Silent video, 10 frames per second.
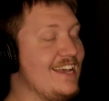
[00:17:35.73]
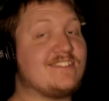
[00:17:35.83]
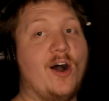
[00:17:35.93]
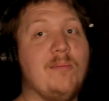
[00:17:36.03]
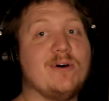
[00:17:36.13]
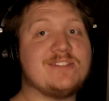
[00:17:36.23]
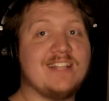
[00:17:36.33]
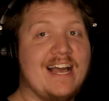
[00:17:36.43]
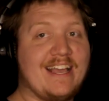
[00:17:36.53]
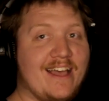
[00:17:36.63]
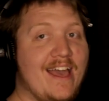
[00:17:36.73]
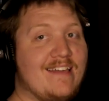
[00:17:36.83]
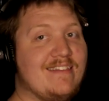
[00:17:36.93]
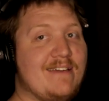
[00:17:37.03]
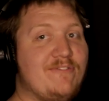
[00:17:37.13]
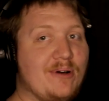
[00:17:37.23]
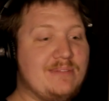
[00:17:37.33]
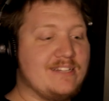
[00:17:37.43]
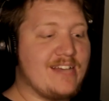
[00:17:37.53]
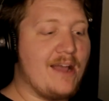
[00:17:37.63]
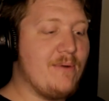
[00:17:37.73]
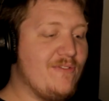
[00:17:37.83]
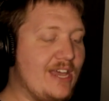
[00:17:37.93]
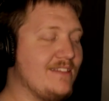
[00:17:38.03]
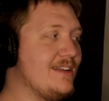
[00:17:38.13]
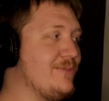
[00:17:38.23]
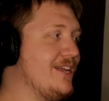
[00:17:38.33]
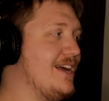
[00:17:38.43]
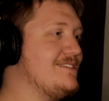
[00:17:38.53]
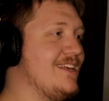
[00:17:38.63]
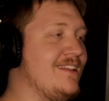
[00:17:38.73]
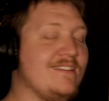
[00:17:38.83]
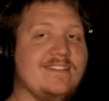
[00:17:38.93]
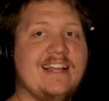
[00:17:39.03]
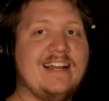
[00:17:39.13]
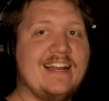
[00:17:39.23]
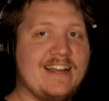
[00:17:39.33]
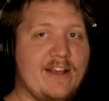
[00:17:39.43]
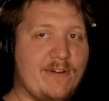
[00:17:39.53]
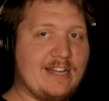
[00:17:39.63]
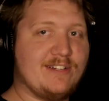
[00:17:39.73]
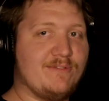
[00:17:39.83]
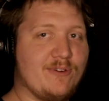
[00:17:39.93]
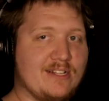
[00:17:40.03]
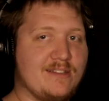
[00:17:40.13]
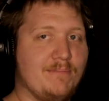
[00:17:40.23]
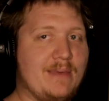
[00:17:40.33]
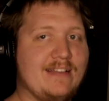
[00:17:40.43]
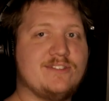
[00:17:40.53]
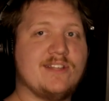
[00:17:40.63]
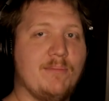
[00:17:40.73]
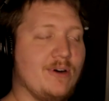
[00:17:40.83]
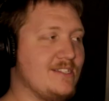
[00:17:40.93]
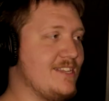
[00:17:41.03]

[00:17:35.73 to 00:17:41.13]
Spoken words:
It's almost like they filmed the entire movie and then realized they needed narration for it to make somewhat